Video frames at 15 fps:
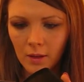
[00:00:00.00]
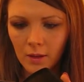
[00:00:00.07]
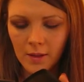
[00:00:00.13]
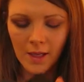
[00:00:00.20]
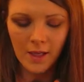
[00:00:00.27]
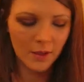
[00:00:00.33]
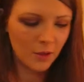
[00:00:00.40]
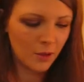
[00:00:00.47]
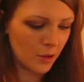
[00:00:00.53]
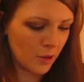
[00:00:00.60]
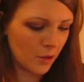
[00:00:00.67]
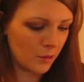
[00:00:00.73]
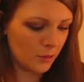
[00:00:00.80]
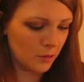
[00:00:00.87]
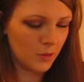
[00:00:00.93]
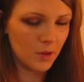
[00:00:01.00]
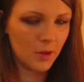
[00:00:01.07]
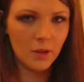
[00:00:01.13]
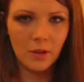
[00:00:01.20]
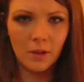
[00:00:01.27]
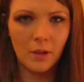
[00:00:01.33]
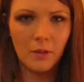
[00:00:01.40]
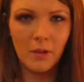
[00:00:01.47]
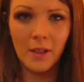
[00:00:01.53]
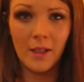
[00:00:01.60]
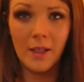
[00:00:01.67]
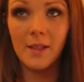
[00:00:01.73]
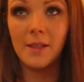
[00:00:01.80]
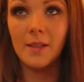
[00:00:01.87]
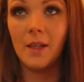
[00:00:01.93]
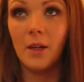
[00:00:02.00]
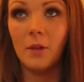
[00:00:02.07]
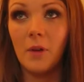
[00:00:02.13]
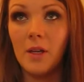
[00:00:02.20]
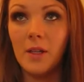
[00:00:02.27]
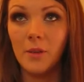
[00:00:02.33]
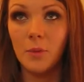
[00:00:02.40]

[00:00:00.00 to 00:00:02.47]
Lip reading: Nano Gold. I really need to start reading